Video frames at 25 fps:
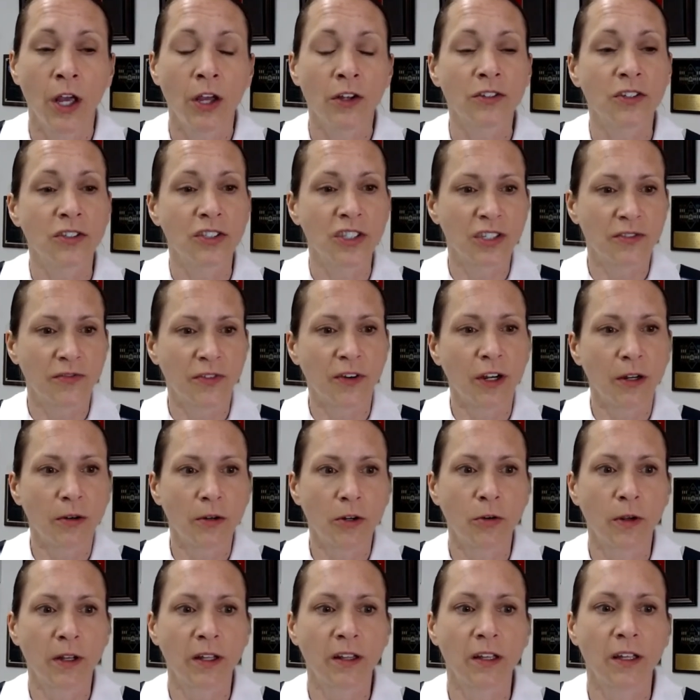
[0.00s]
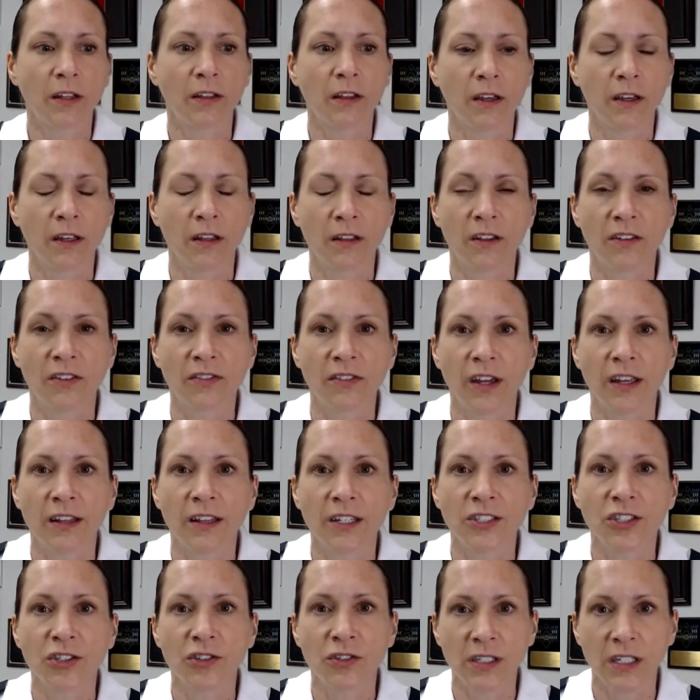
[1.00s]
So just very quickly, the, the slide
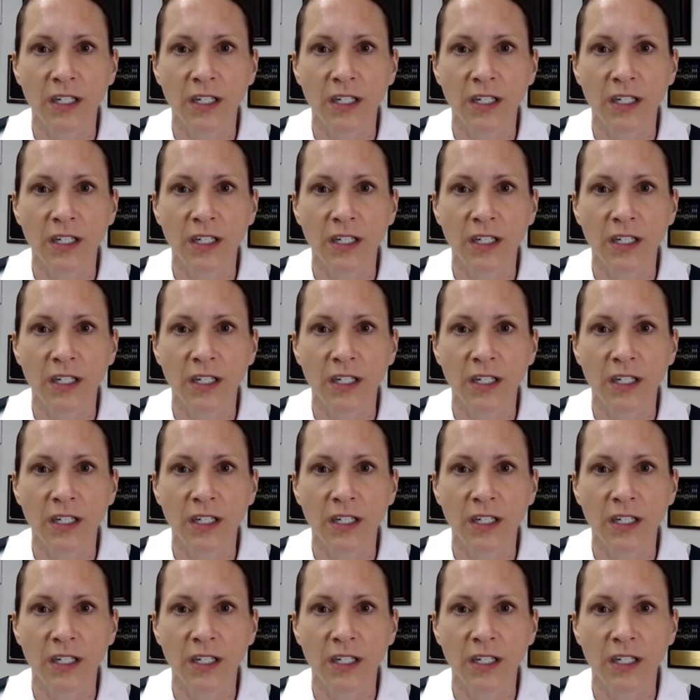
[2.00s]
that you